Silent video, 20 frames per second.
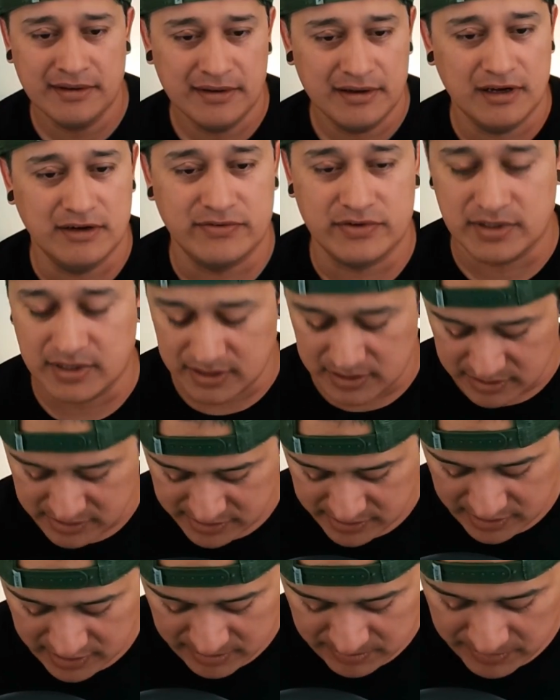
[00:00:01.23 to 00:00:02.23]
I forgot to
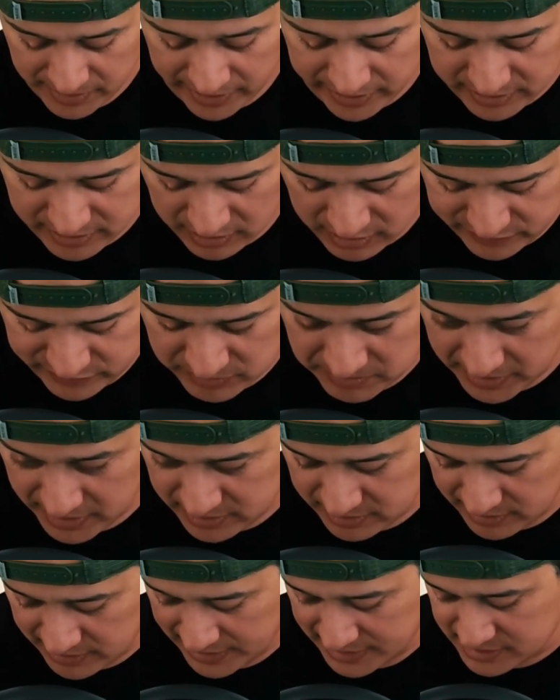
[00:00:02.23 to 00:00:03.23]
set up my coffee
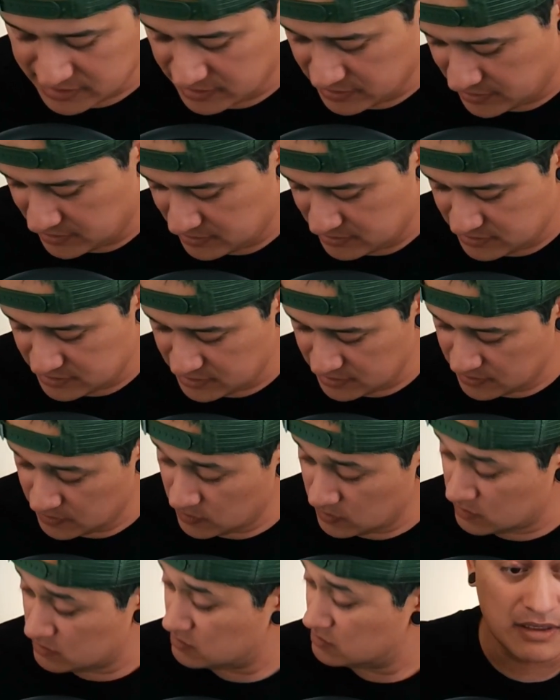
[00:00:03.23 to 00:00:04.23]
maker last night,
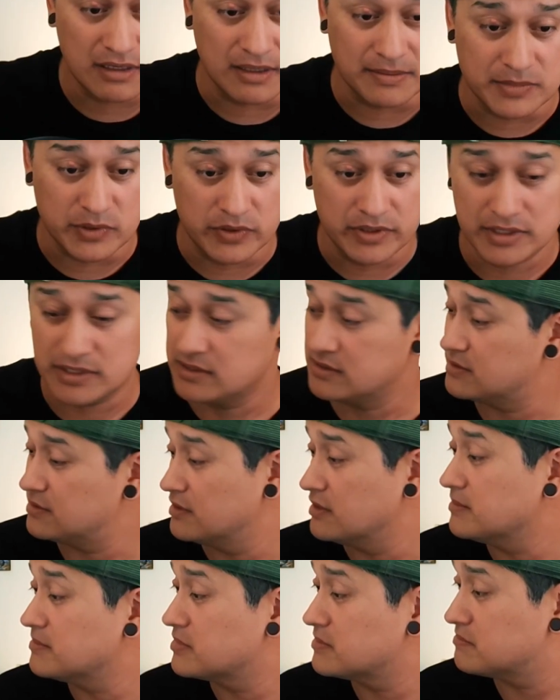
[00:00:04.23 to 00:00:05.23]
so I'm drinking
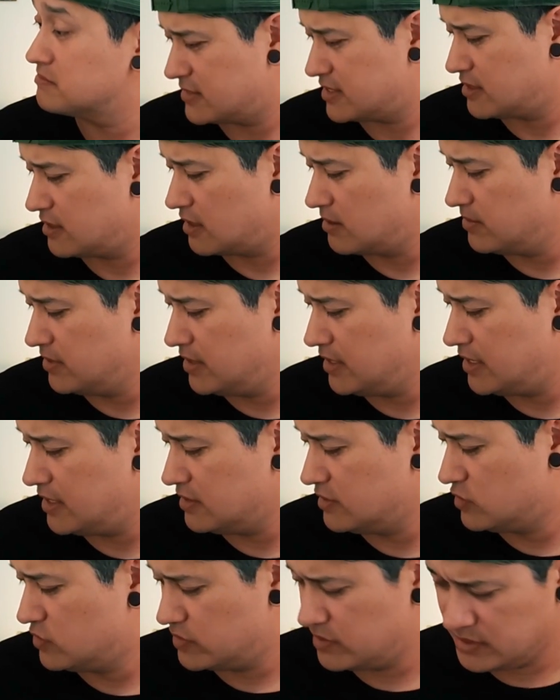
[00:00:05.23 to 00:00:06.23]
some
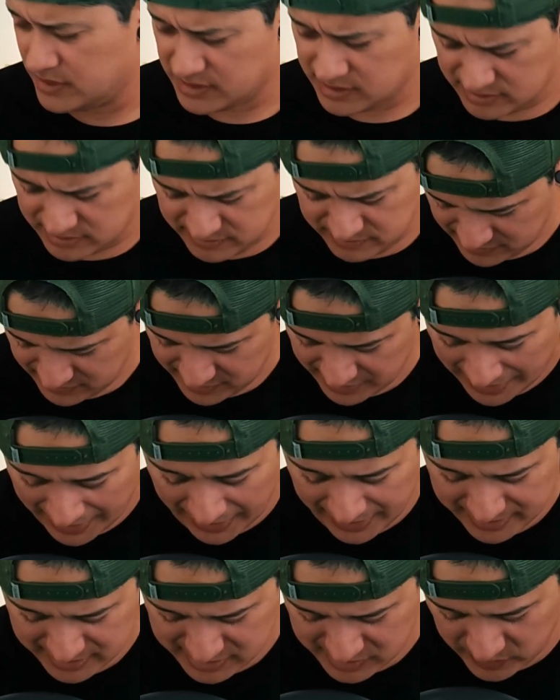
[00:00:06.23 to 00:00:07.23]
carbonated drinks that
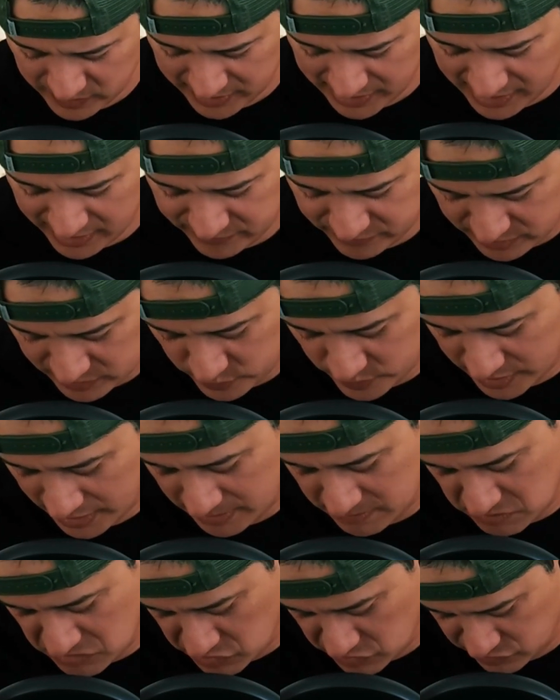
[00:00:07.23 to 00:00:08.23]
I still had from when I
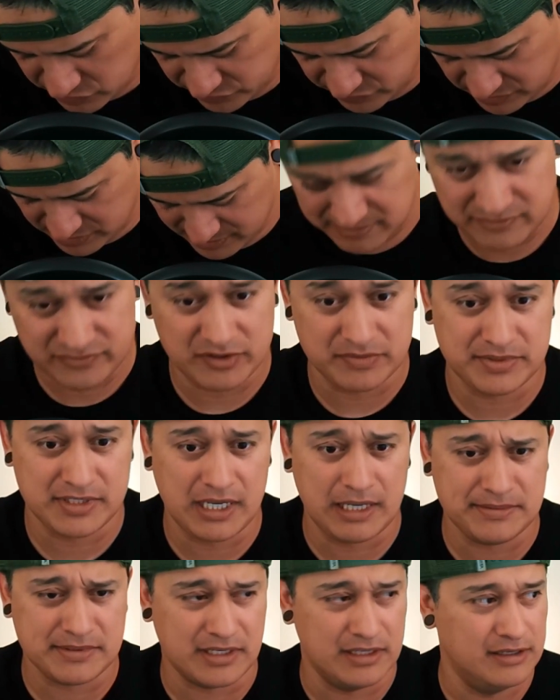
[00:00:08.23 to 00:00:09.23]
moved from
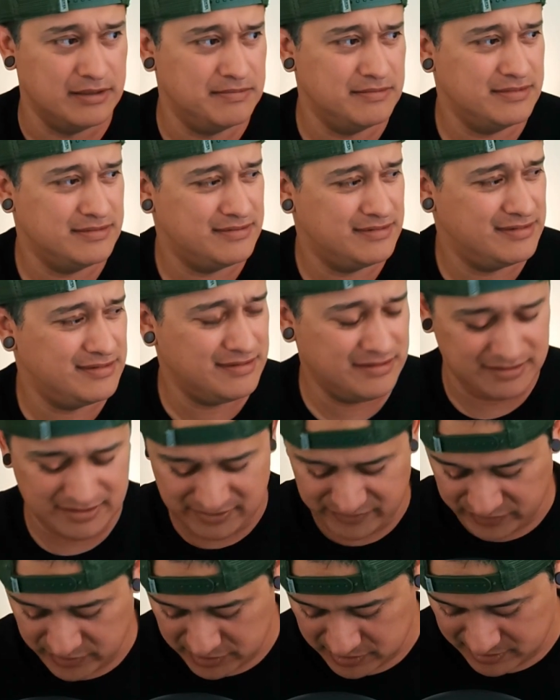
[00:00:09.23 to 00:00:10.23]
Sam's Club.
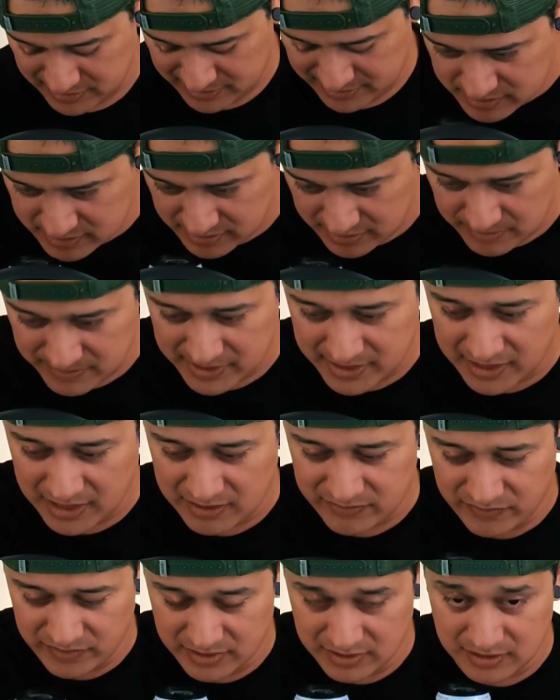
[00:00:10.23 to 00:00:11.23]
If I could need my
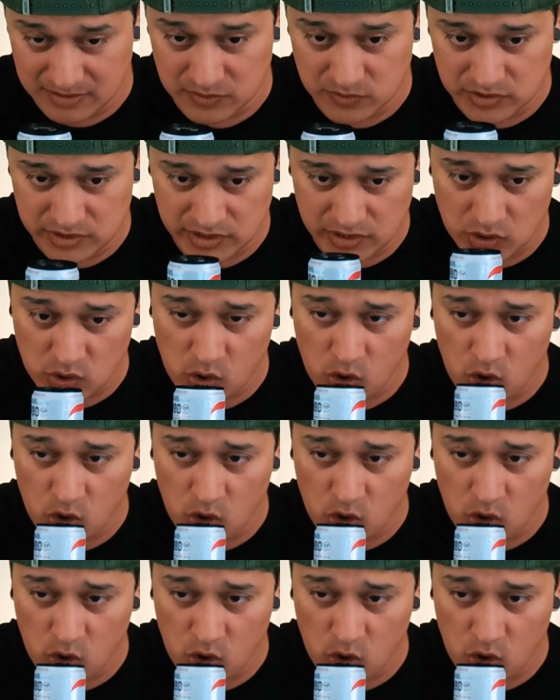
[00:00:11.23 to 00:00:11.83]
caffeine in the morning.